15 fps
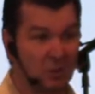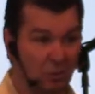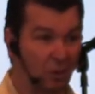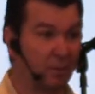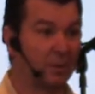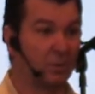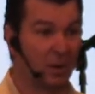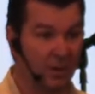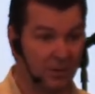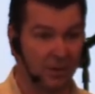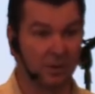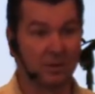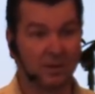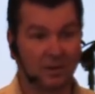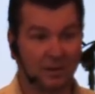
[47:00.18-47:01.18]
stormy
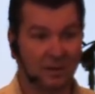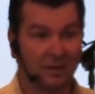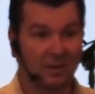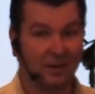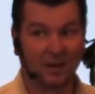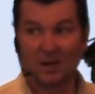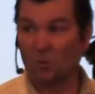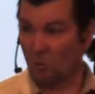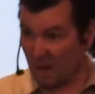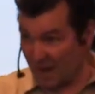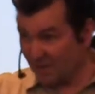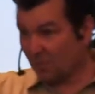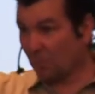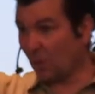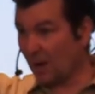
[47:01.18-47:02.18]
weather. Waves